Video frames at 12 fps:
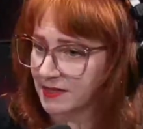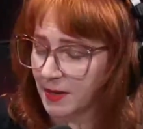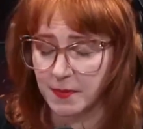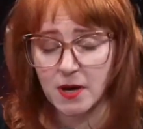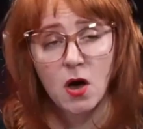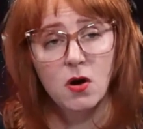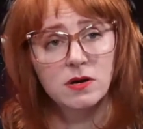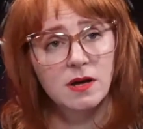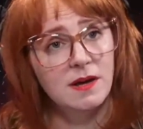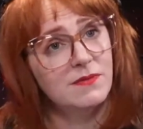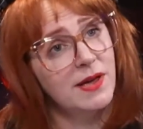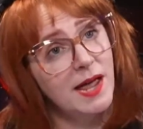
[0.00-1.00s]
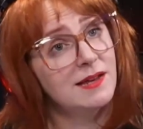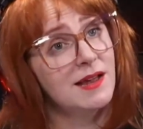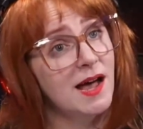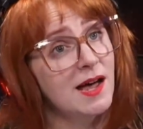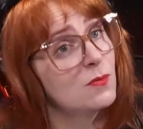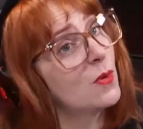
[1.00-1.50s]
zip code of
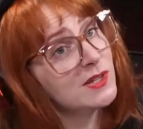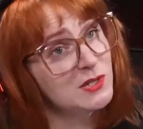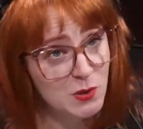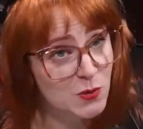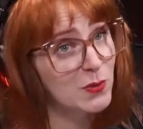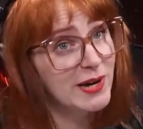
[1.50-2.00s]
89123.